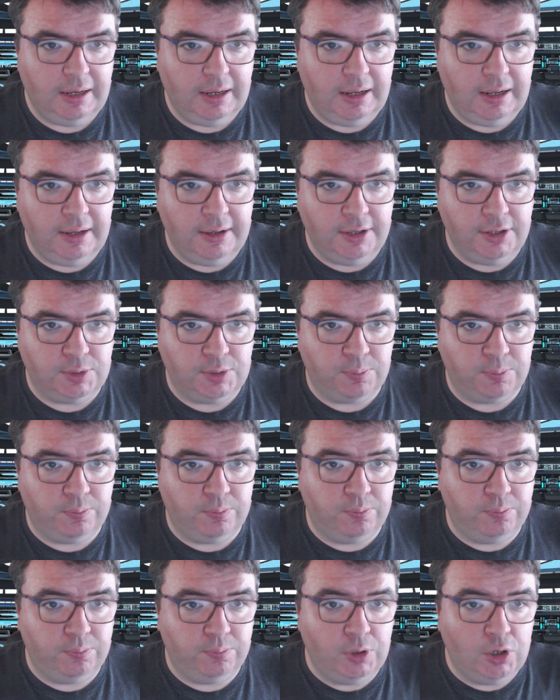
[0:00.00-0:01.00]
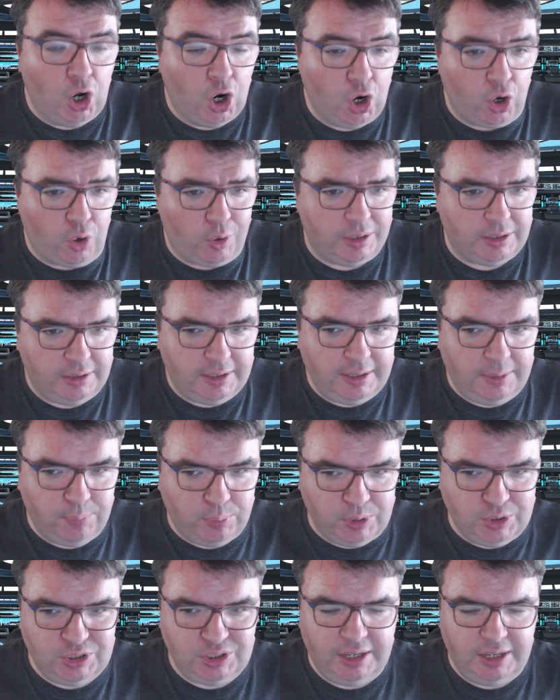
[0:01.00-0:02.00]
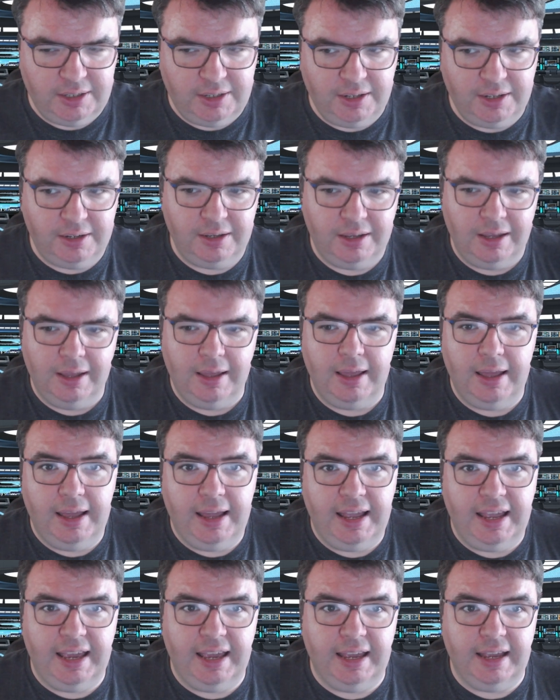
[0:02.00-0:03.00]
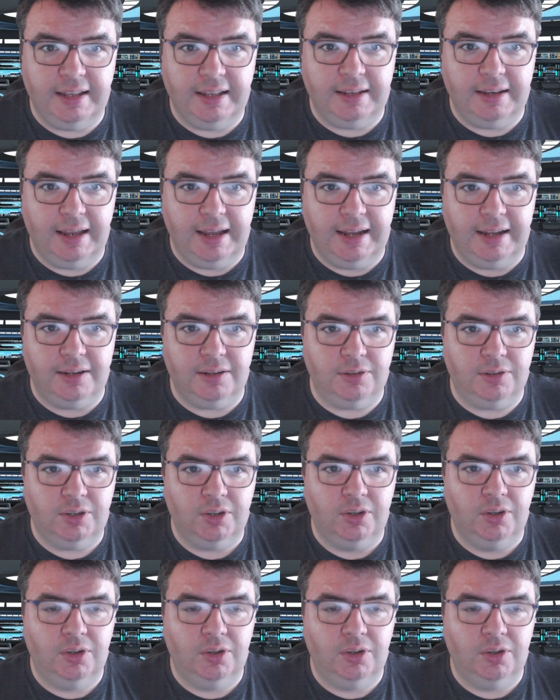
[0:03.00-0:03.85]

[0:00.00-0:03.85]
is currently presented in and